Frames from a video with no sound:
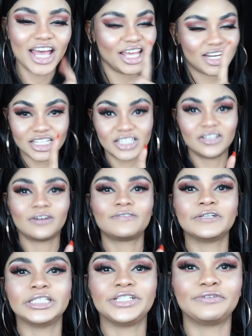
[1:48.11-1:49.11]
It is not
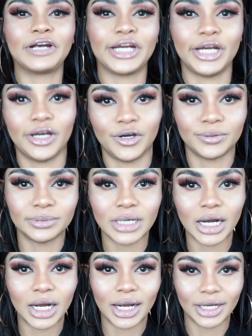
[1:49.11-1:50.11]
funny right now.
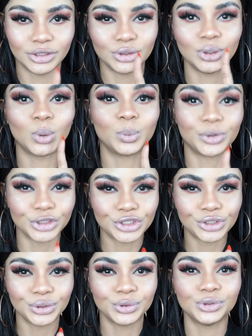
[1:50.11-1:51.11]
I do not
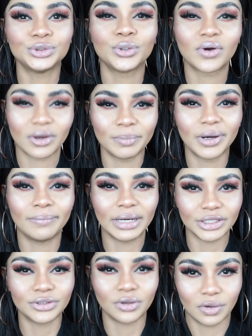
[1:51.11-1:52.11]
want you to talk about
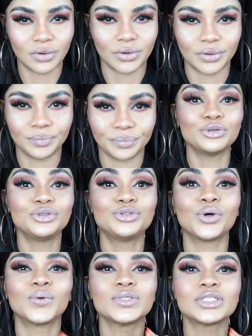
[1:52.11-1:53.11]
my daughter. You
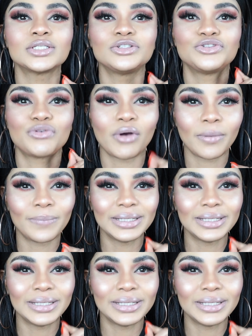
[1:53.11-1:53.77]
don't drop